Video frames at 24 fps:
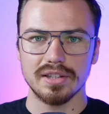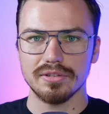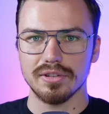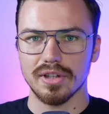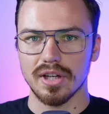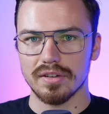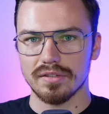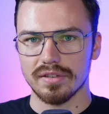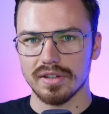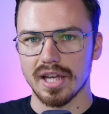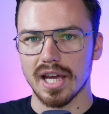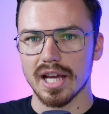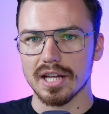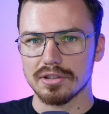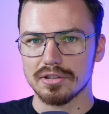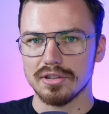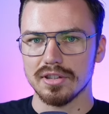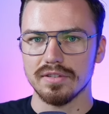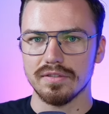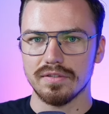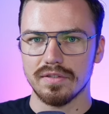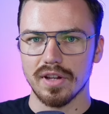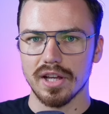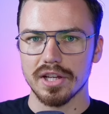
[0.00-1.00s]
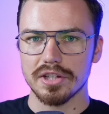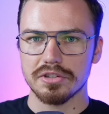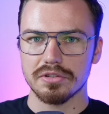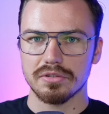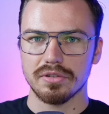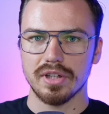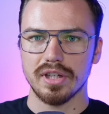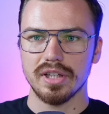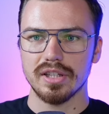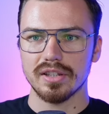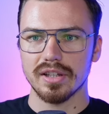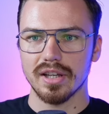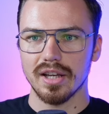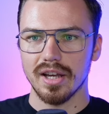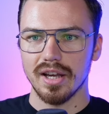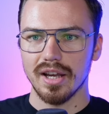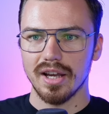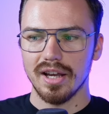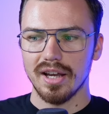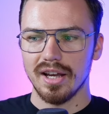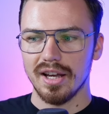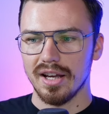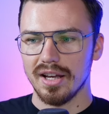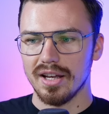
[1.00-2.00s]
you have an actual inflation rate
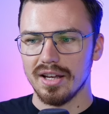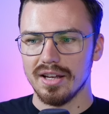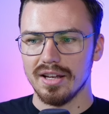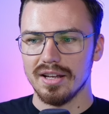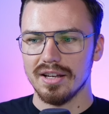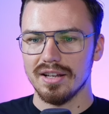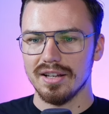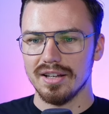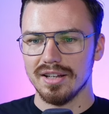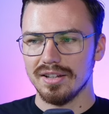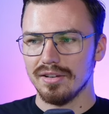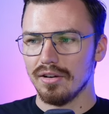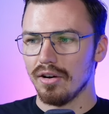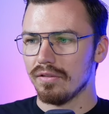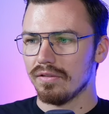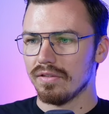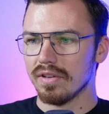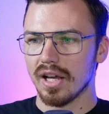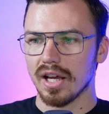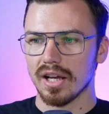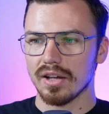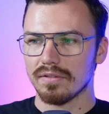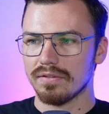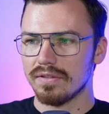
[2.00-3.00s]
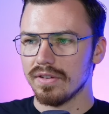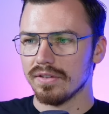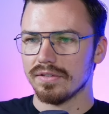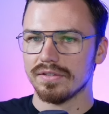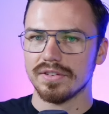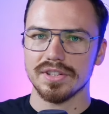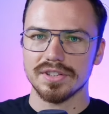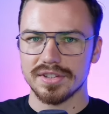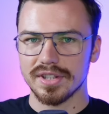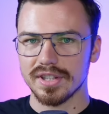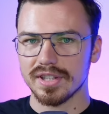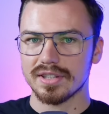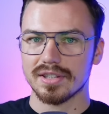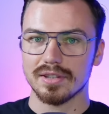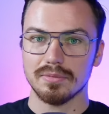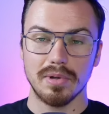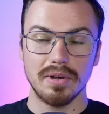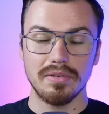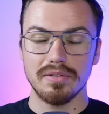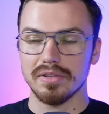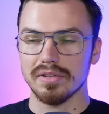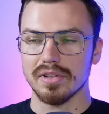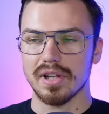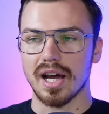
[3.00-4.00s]
uh, of like 50 60
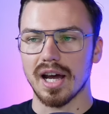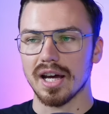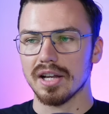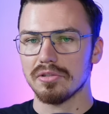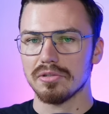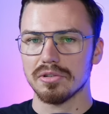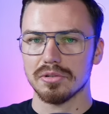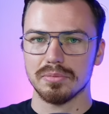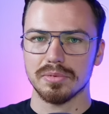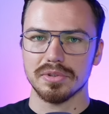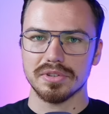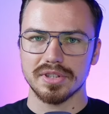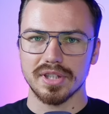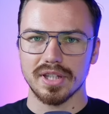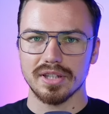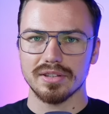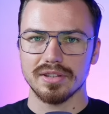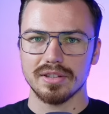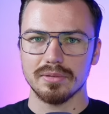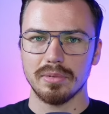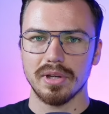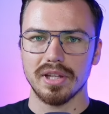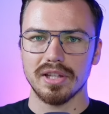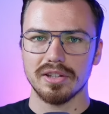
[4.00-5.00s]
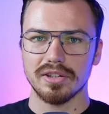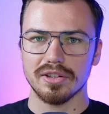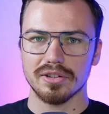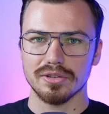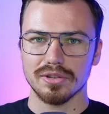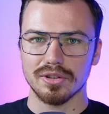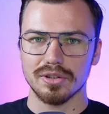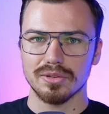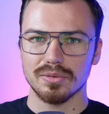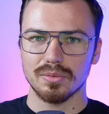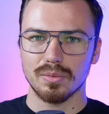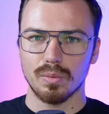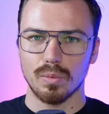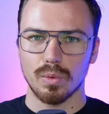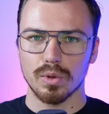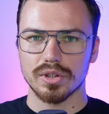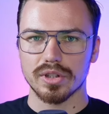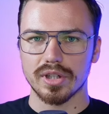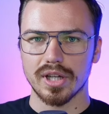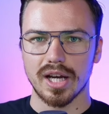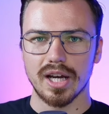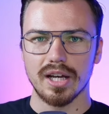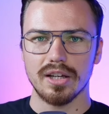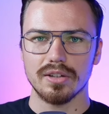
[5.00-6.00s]
maybe even 100% depending on, on
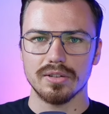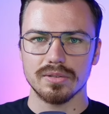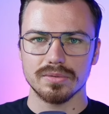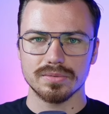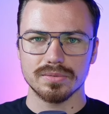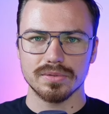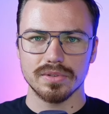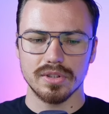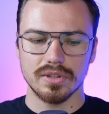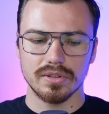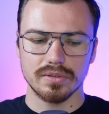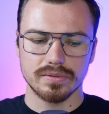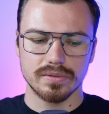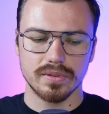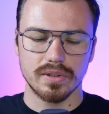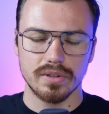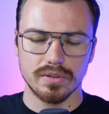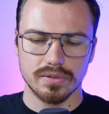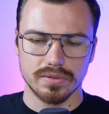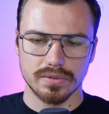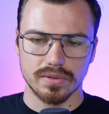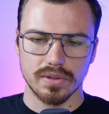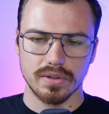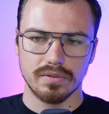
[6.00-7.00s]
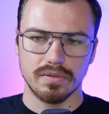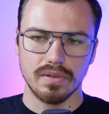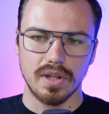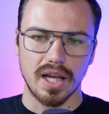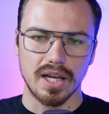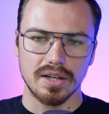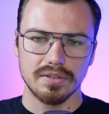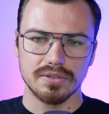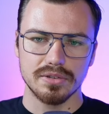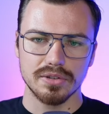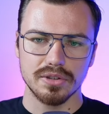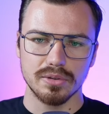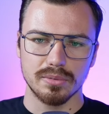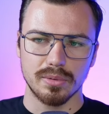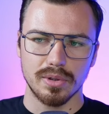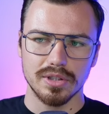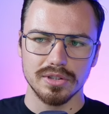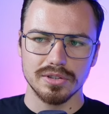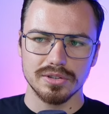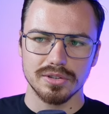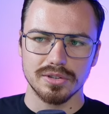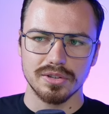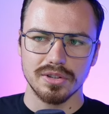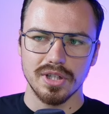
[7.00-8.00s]
what kind of, of, of, of life do you
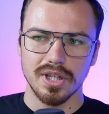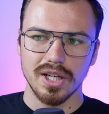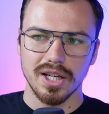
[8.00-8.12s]
want so